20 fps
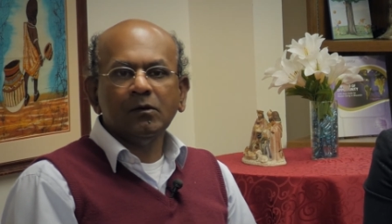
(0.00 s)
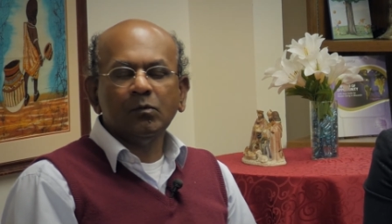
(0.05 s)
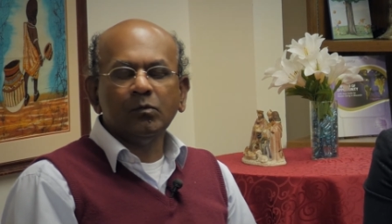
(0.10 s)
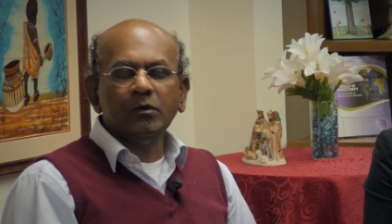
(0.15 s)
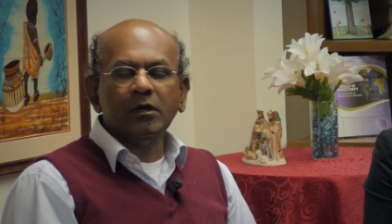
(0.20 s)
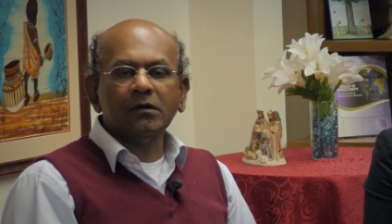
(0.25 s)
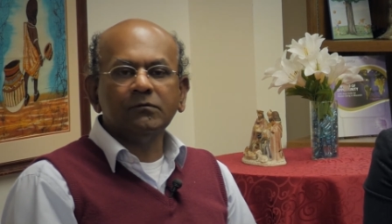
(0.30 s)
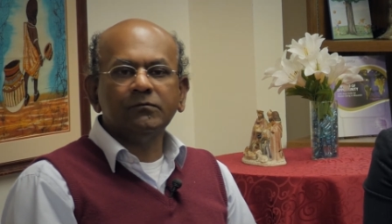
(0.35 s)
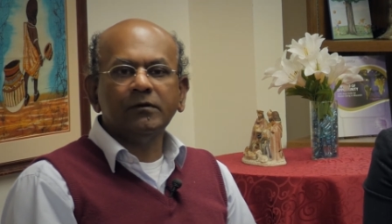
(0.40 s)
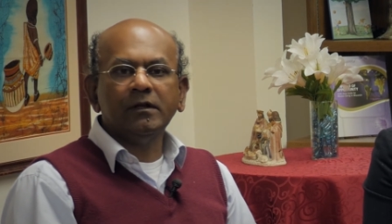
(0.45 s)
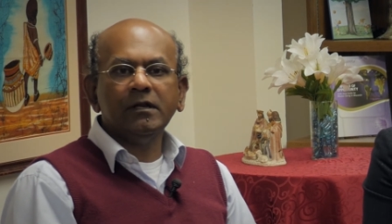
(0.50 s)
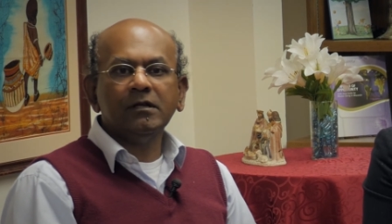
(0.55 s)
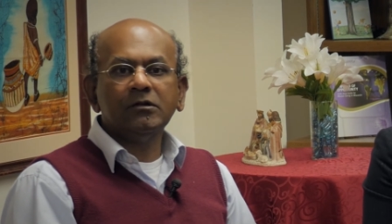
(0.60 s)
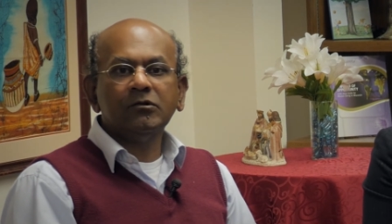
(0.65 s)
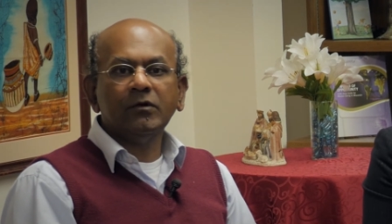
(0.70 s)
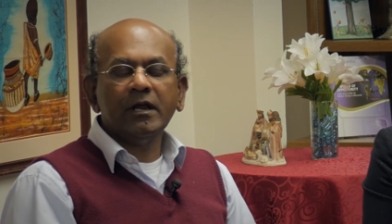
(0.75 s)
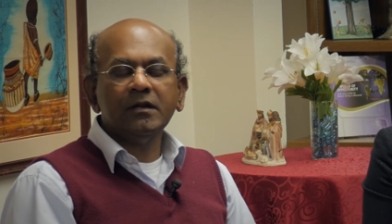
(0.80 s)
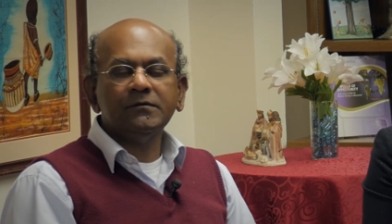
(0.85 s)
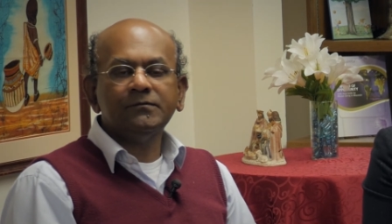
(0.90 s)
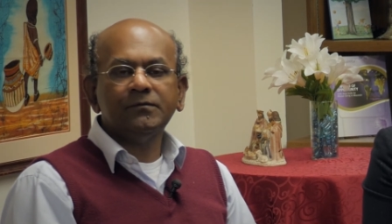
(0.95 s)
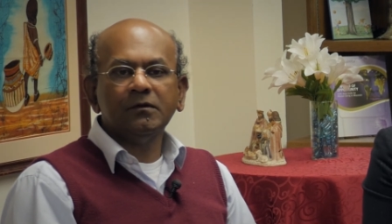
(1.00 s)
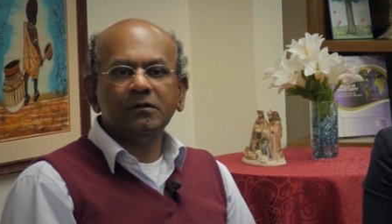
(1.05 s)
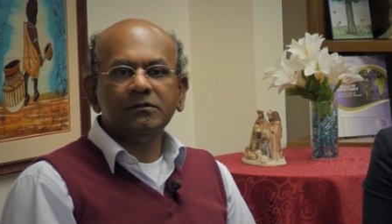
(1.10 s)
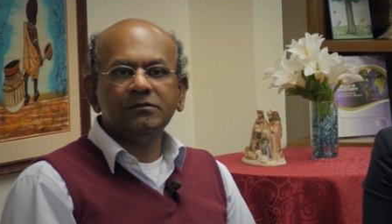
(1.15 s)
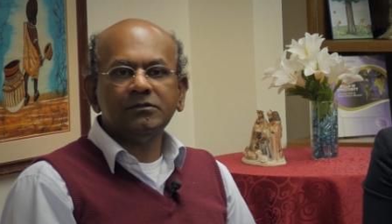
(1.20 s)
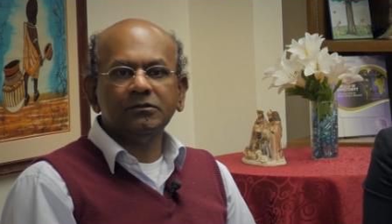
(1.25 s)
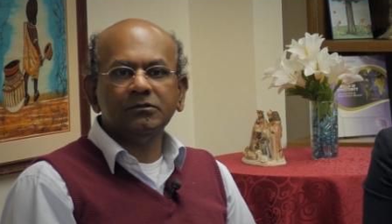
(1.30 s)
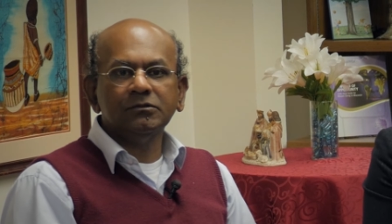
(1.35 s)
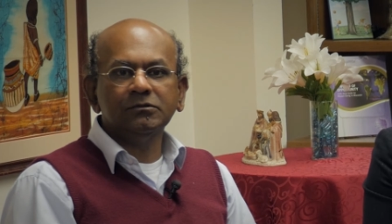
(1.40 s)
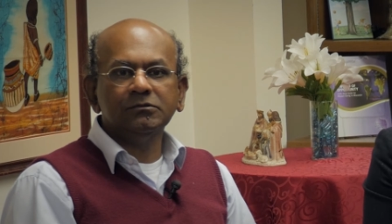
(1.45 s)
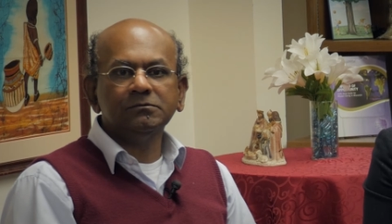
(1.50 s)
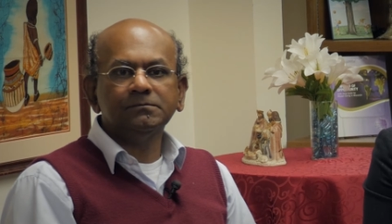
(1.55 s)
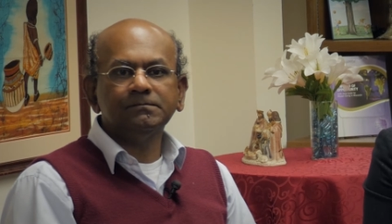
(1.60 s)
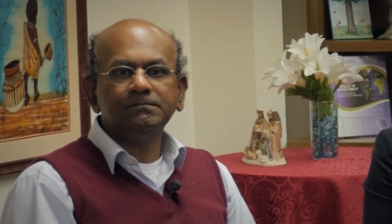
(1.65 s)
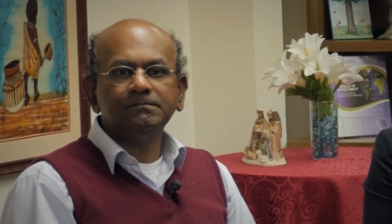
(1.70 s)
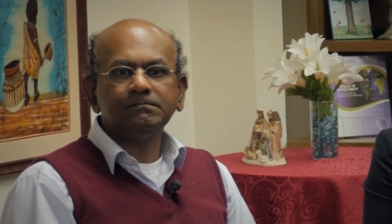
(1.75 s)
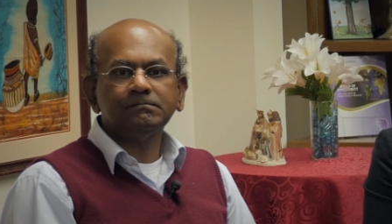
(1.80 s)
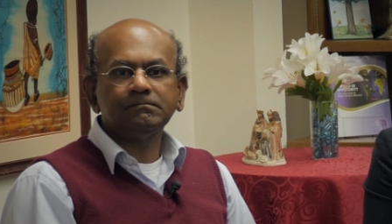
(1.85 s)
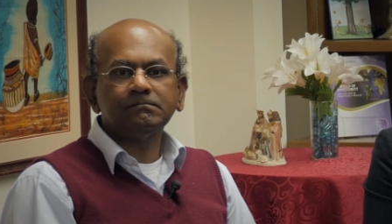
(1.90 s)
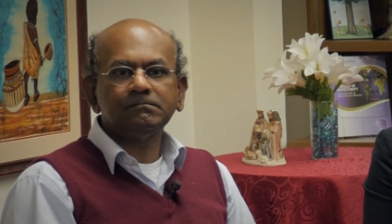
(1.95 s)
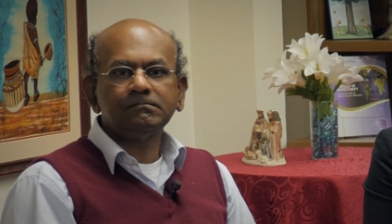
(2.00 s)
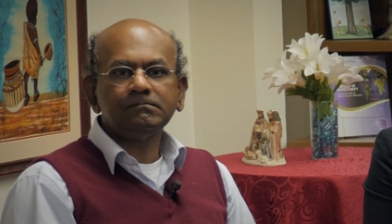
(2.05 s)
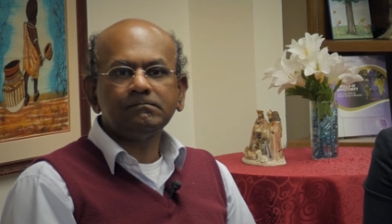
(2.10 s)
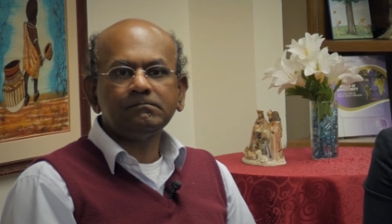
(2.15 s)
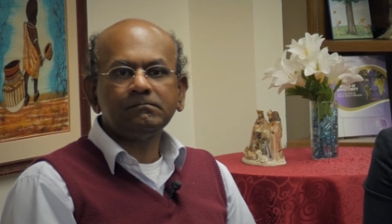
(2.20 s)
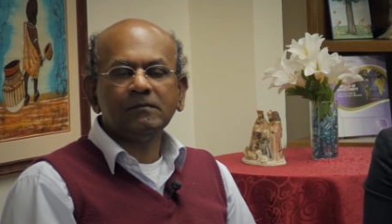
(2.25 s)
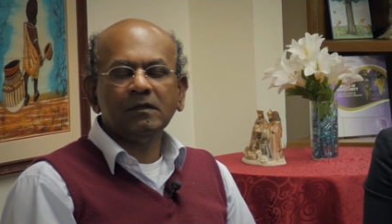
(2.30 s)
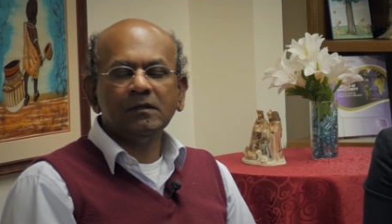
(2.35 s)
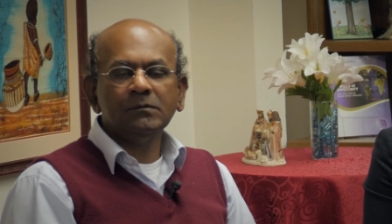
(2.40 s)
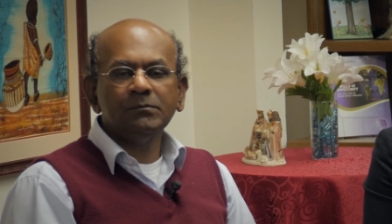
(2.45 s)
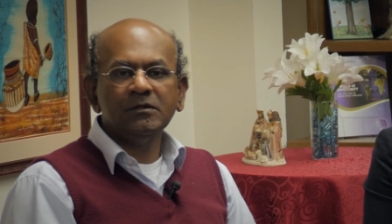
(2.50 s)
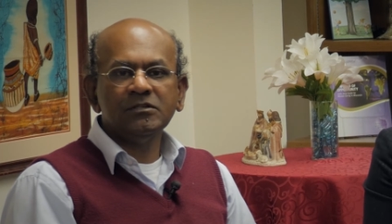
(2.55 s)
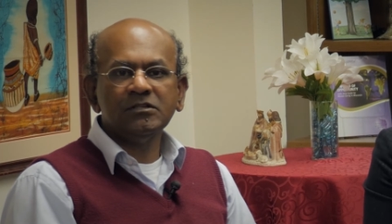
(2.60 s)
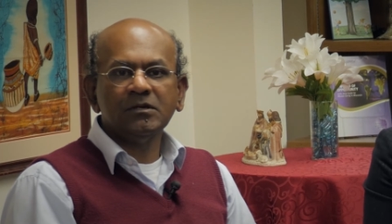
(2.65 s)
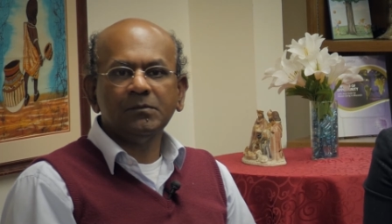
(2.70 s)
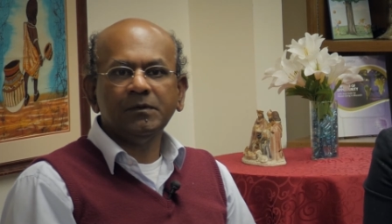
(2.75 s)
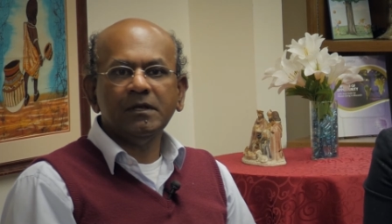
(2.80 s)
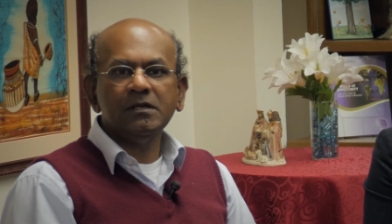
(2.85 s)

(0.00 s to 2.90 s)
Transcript: We are very grateful to Bishop